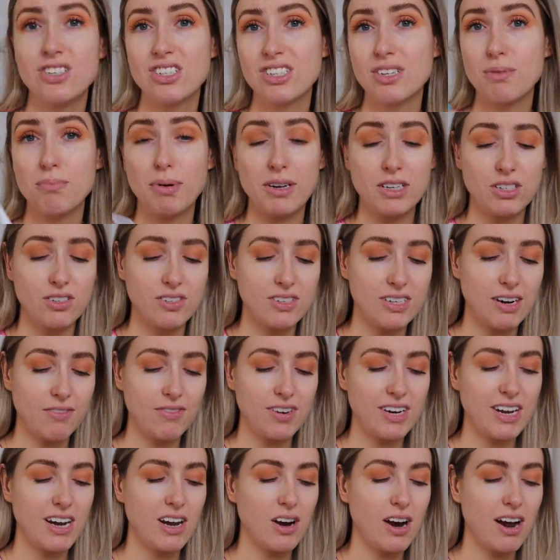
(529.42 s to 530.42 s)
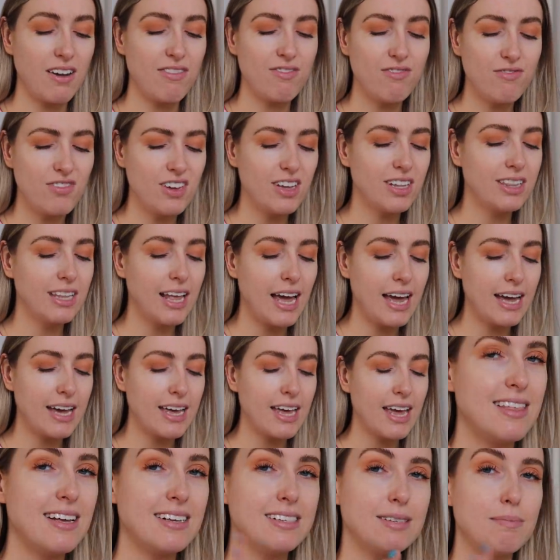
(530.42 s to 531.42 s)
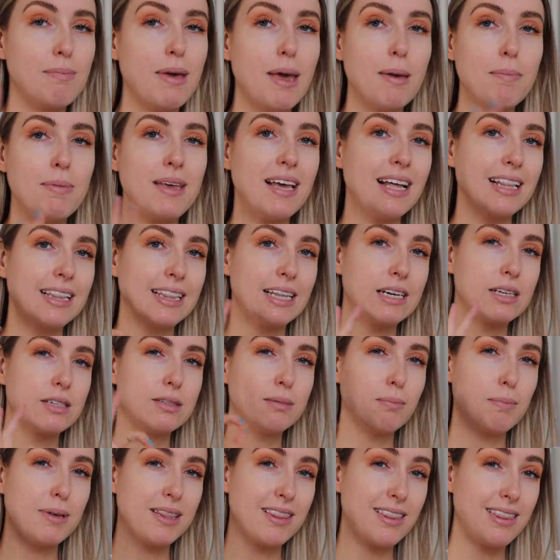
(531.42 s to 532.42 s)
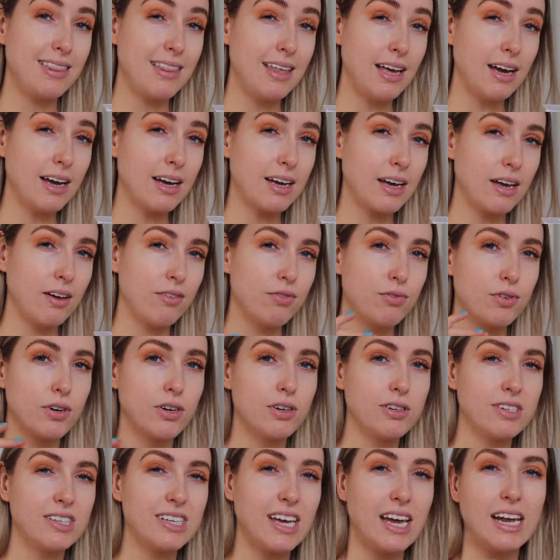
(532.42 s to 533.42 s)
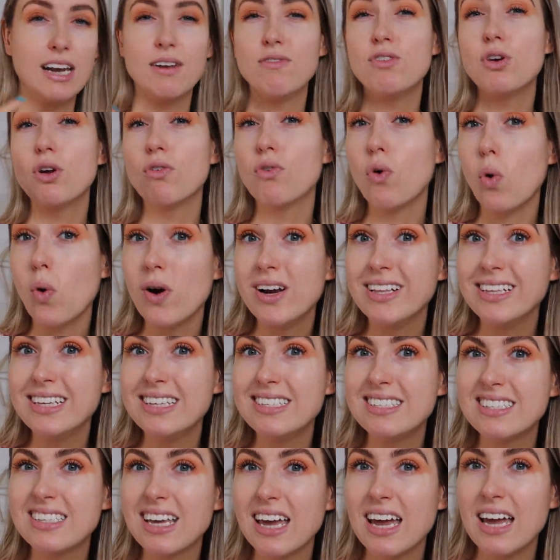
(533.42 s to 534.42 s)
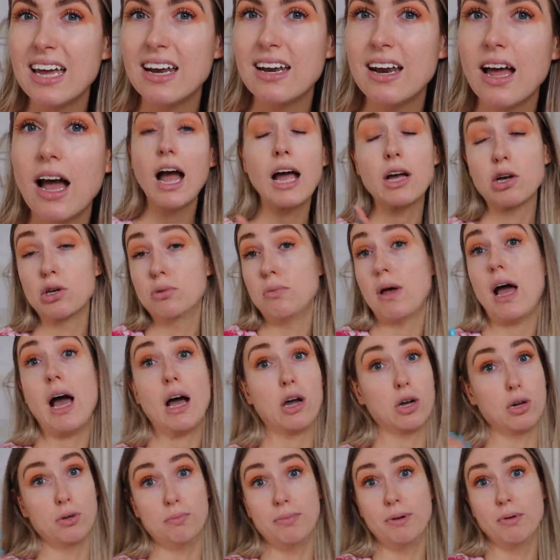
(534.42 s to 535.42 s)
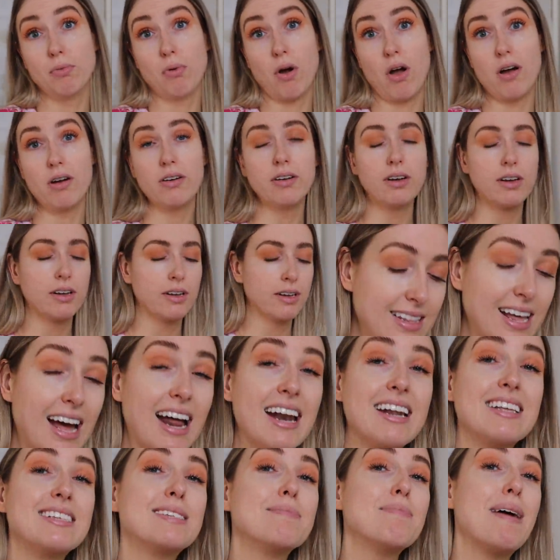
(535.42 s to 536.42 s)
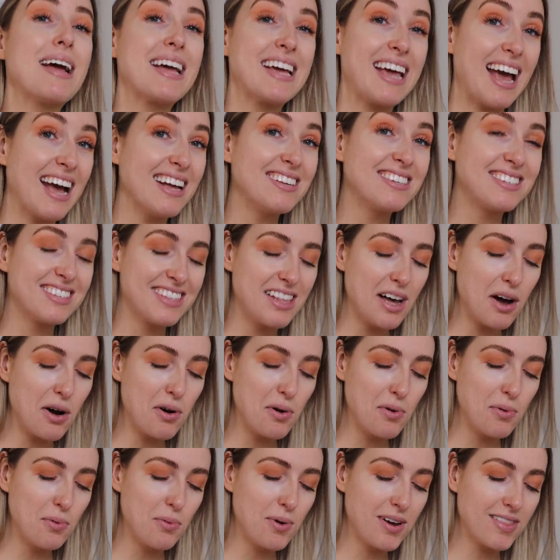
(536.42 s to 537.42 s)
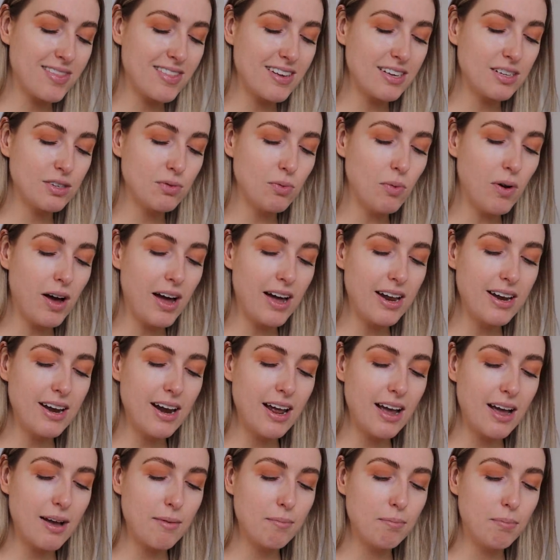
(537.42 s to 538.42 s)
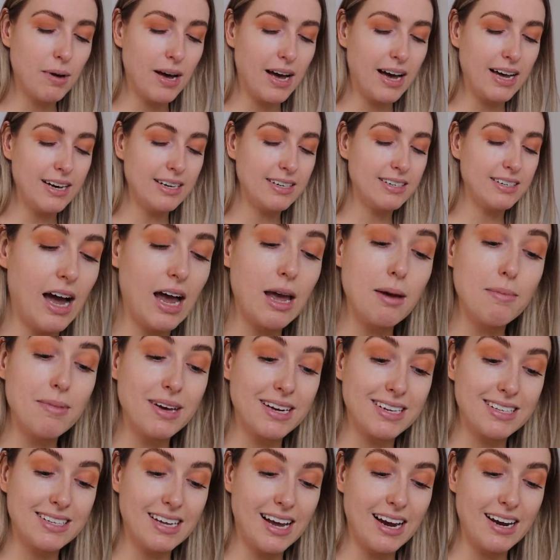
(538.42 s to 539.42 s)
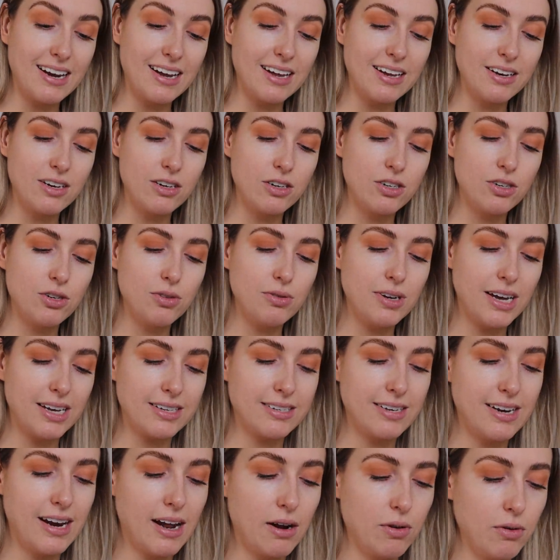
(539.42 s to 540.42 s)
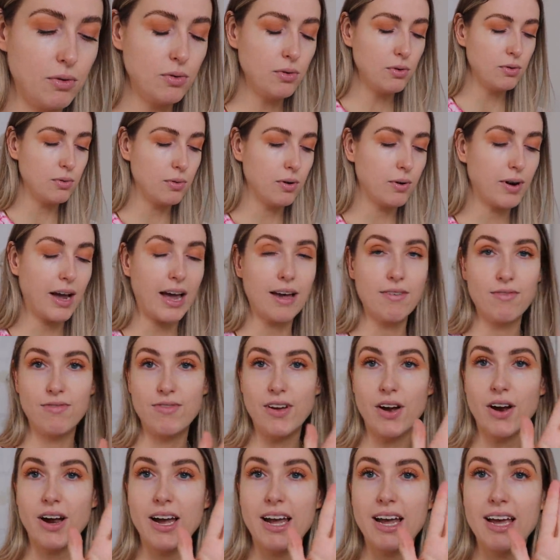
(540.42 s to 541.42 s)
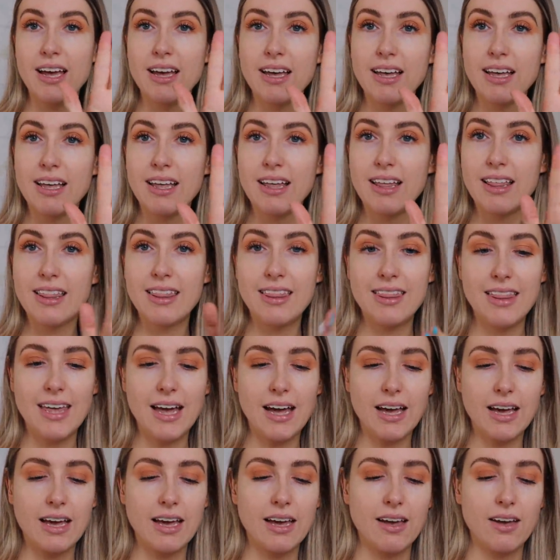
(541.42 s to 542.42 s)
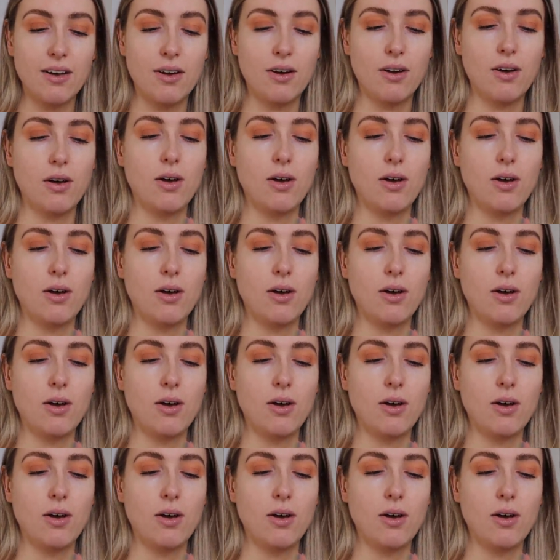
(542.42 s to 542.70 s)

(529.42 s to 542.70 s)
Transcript: just a bunch of stuff in here. I feel like this may be a little bit thick for your skin if you have oily skin. I could I could be wrong. That is my guess though with this one, but I'm excited to test it out. Ooh, okay, very thick,